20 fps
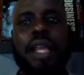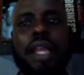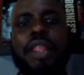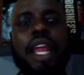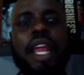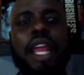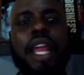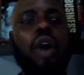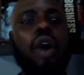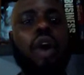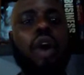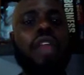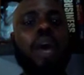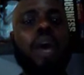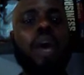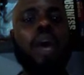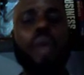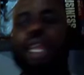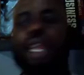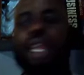there are
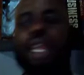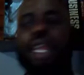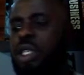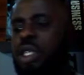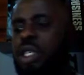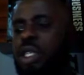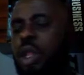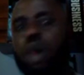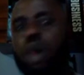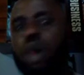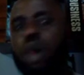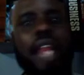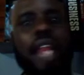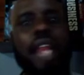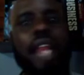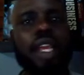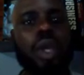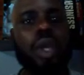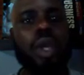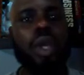other ways
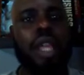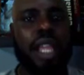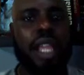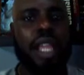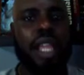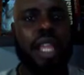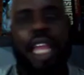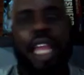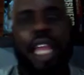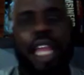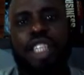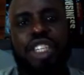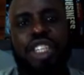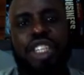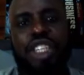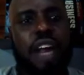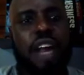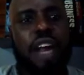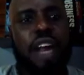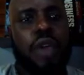locally in
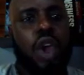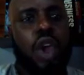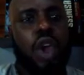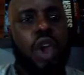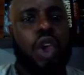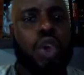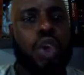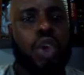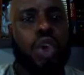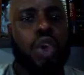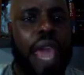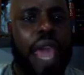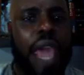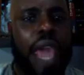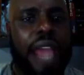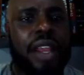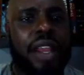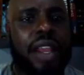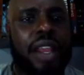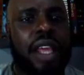Nigeria you
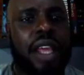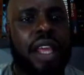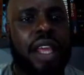can